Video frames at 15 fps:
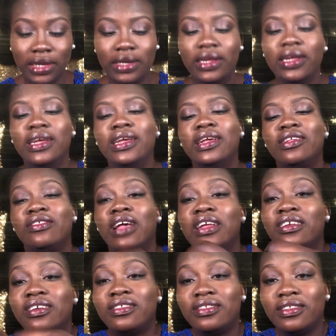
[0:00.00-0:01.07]
it. So I
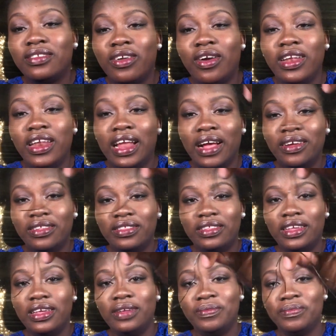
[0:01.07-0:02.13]
just cut it out,
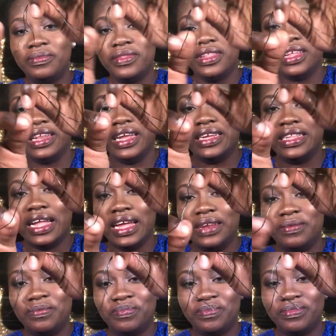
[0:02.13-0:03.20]
see, like that.
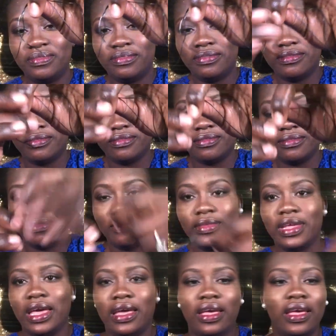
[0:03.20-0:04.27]

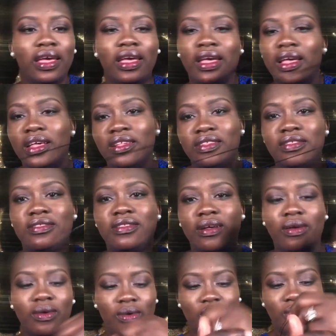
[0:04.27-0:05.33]
Okay,
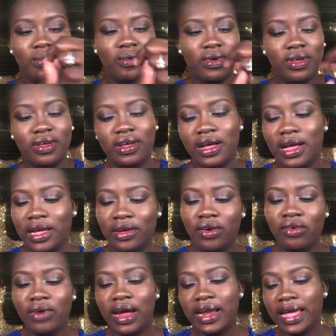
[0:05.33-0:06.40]
so I go
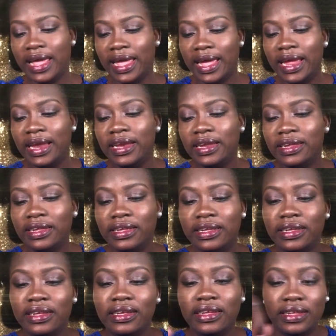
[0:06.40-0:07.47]
right ahead.
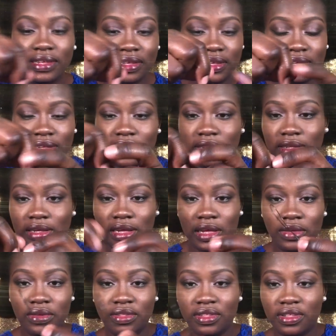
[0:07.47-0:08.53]
I
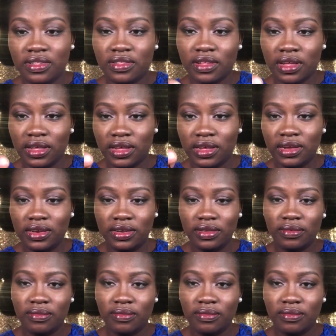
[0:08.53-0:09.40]
use this side.